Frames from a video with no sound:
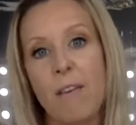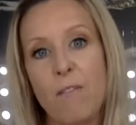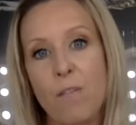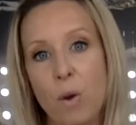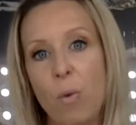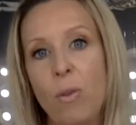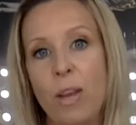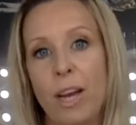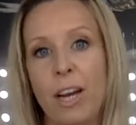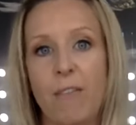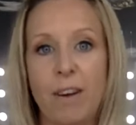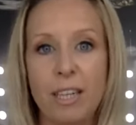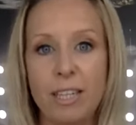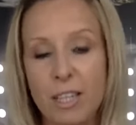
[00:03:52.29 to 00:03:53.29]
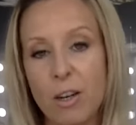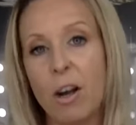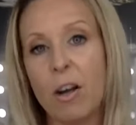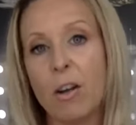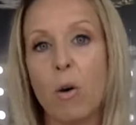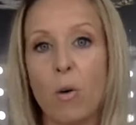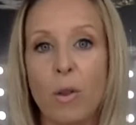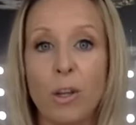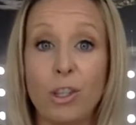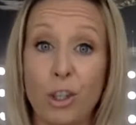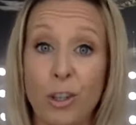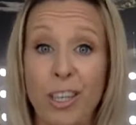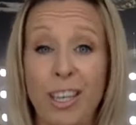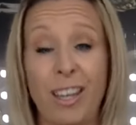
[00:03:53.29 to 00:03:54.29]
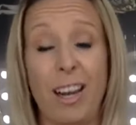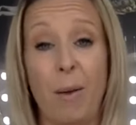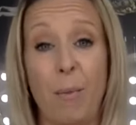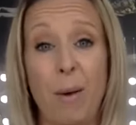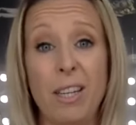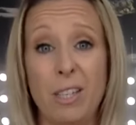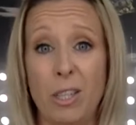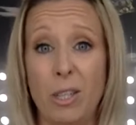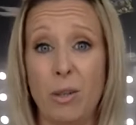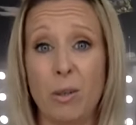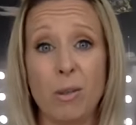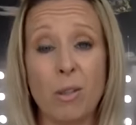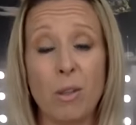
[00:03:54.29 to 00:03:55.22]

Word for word: have known that if I did not go the journey that I went to.